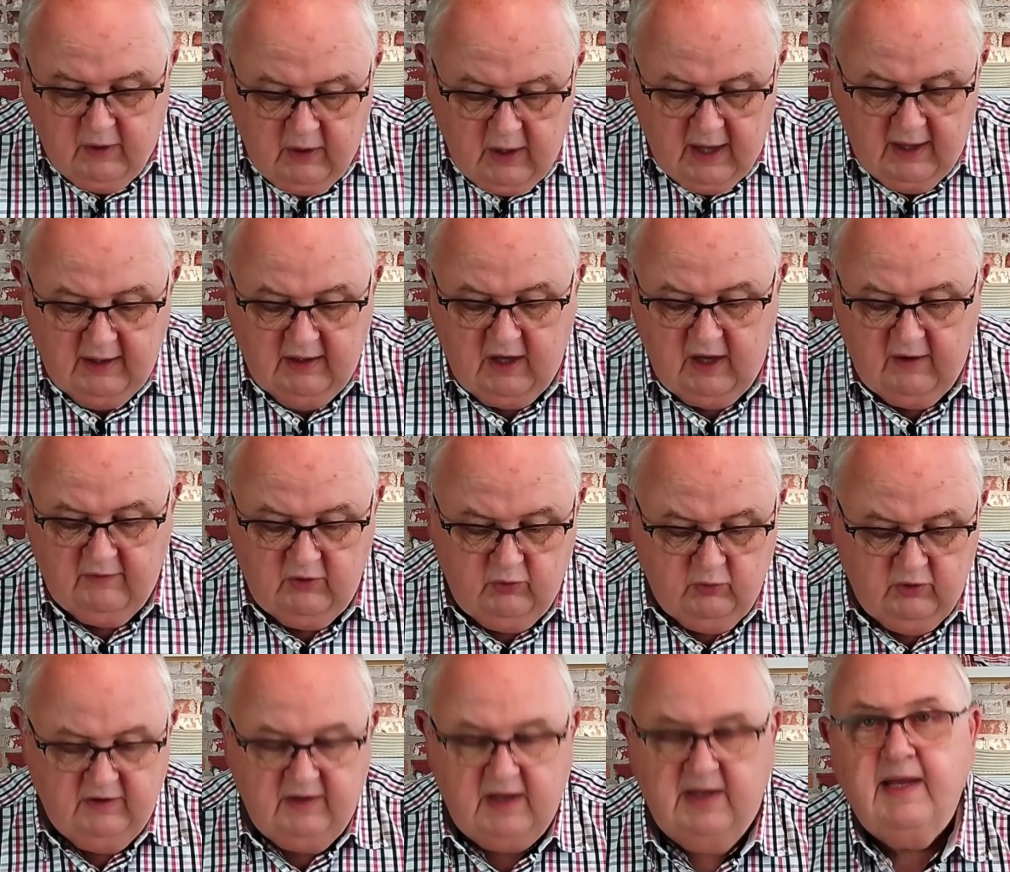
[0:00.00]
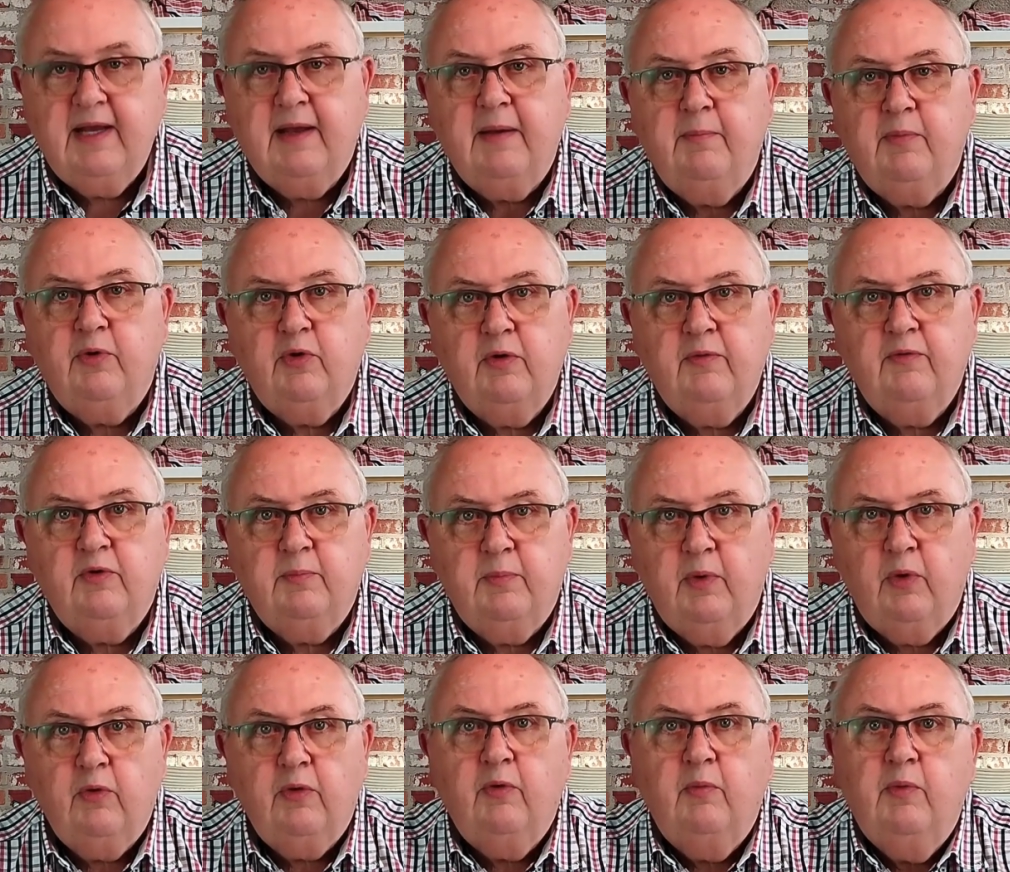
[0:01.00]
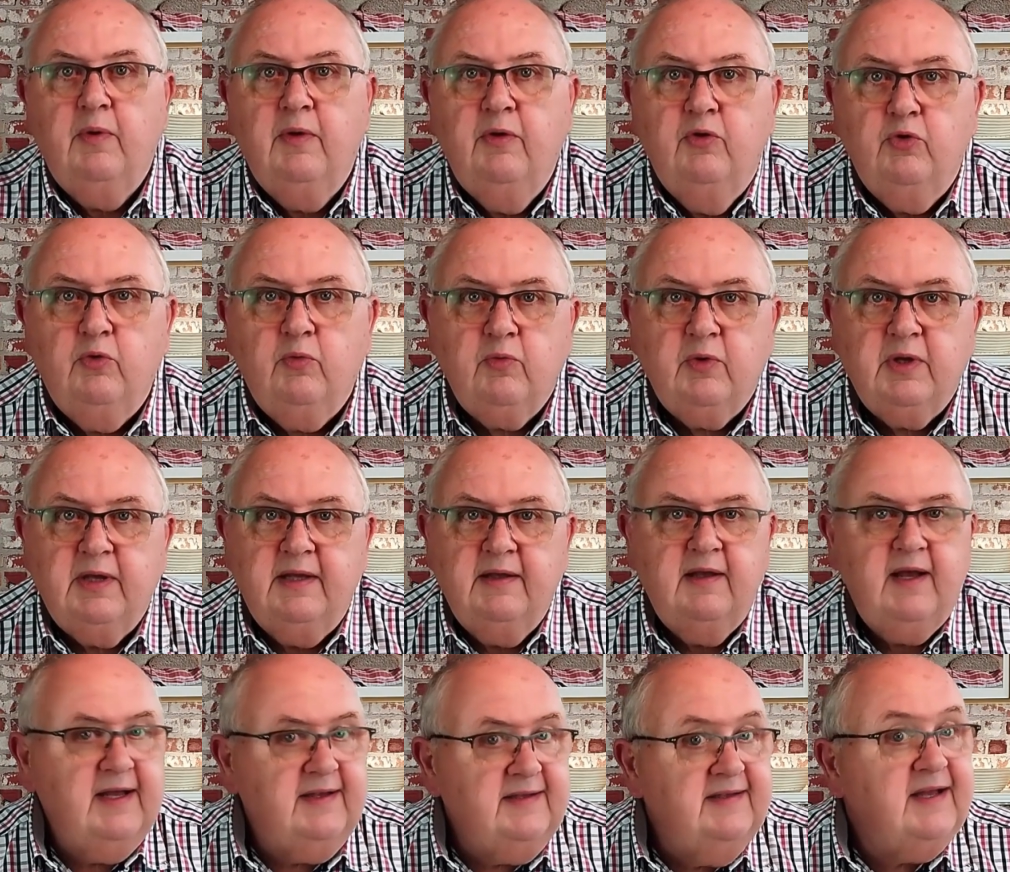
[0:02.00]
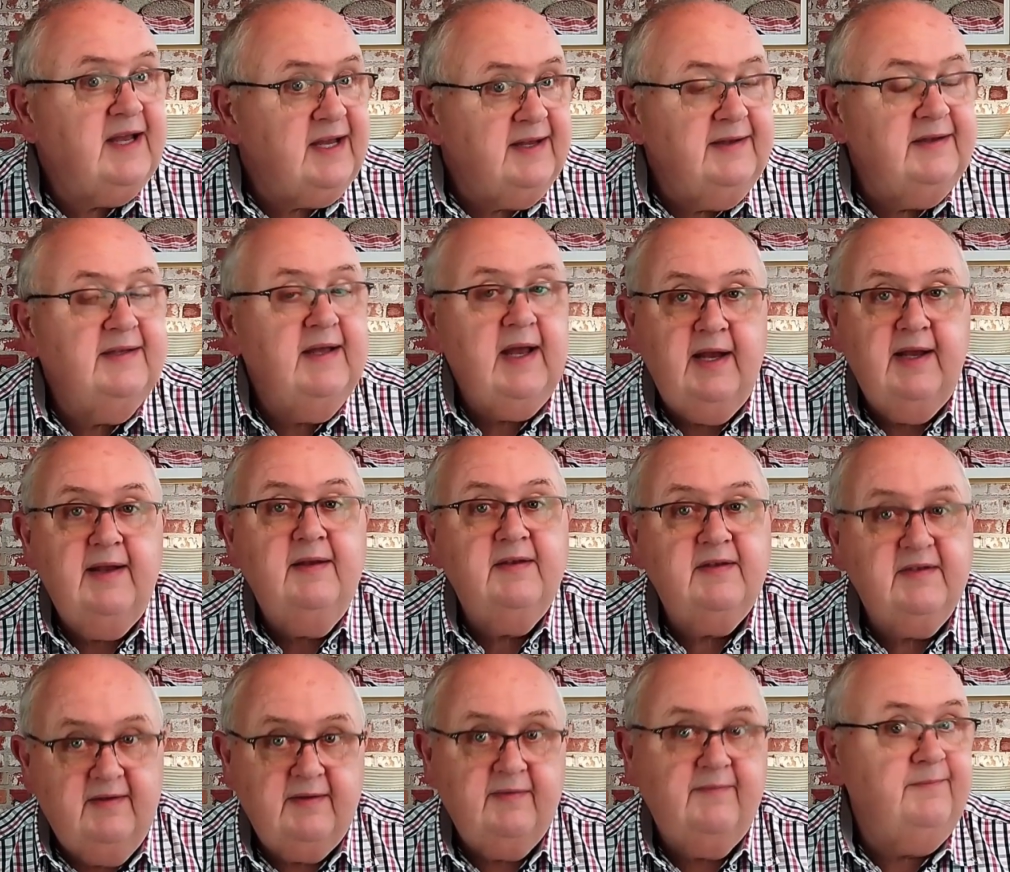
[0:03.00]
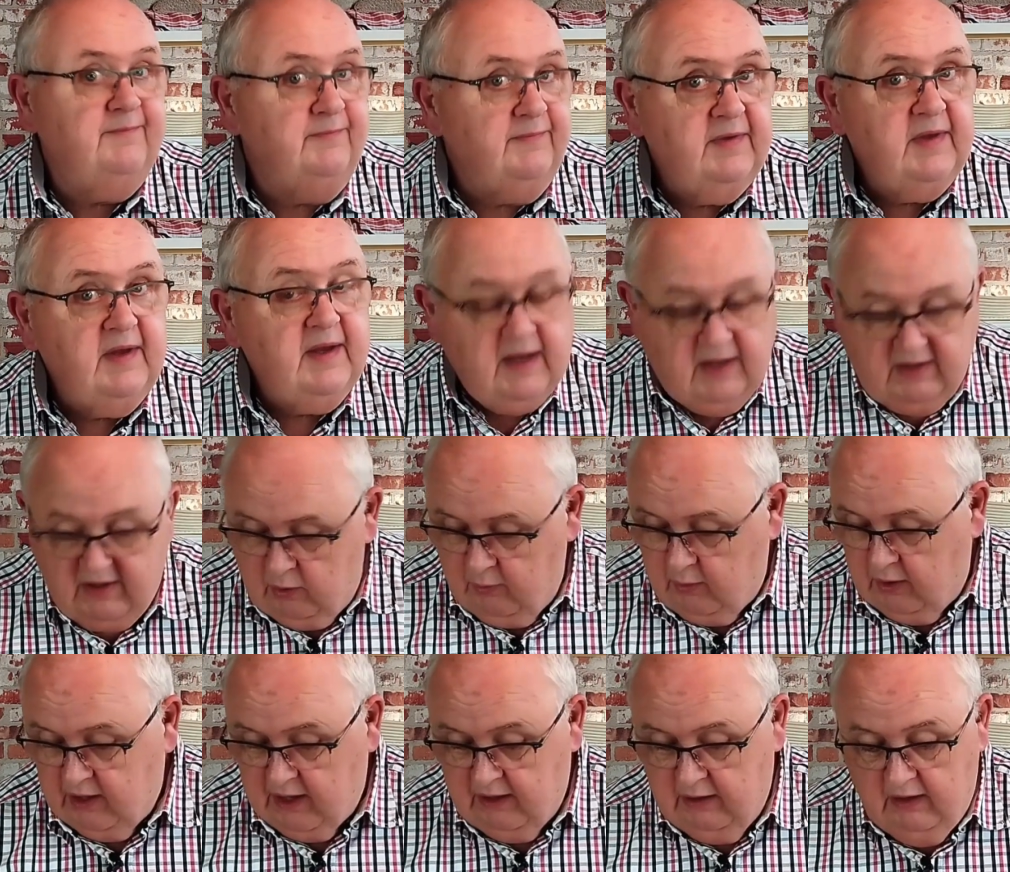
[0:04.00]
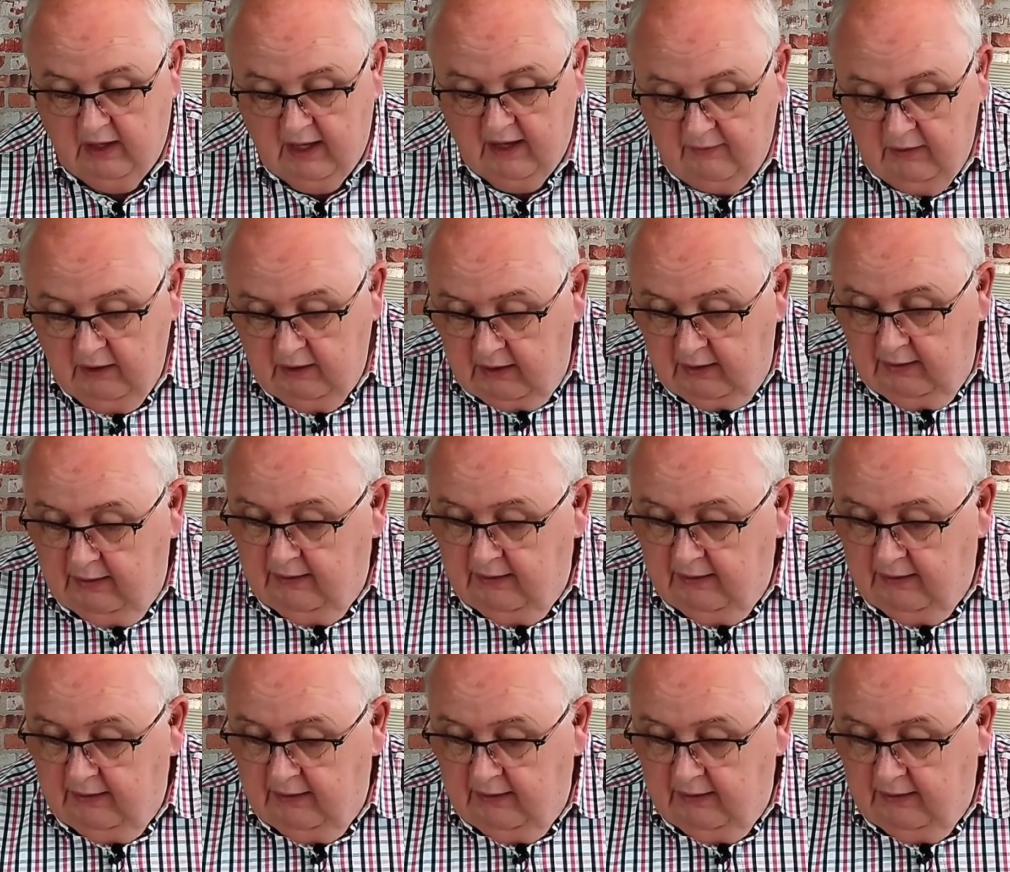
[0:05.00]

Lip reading: And afterwards, I get a beautiful boat with 2 really nice light sides, as I would like to have it.